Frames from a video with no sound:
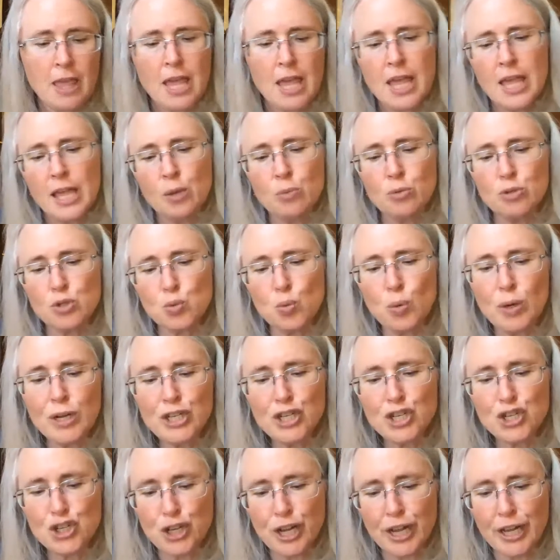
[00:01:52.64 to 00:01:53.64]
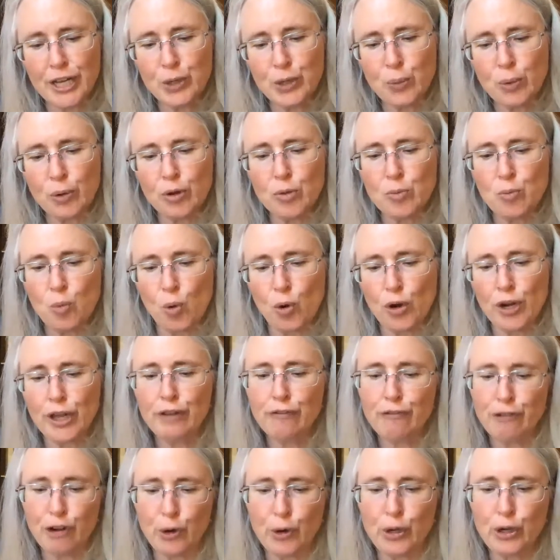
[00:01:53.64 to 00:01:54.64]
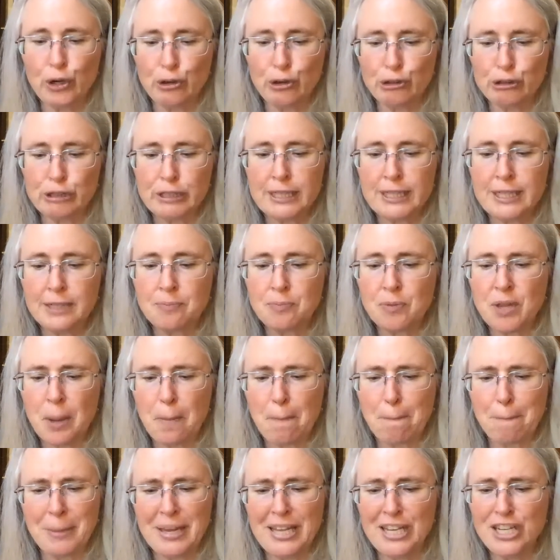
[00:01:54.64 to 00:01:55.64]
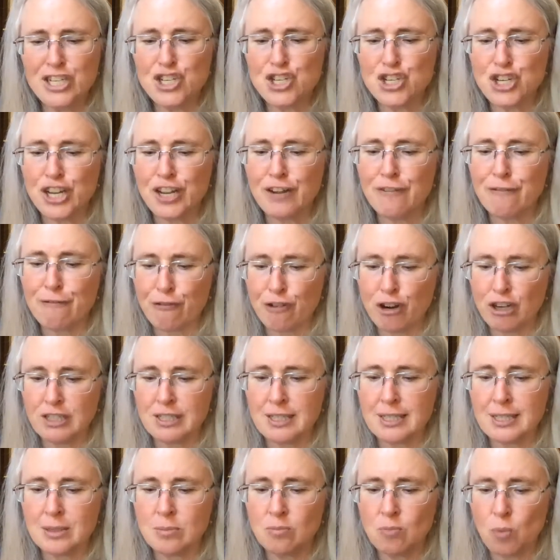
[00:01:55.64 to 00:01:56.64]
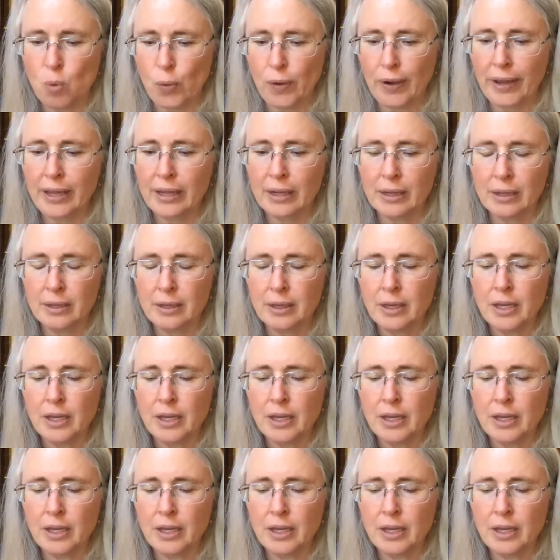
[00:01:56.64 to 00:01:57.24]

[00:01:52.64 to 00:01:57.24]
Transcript: It was one January morning very early, a pinching, frosty morning,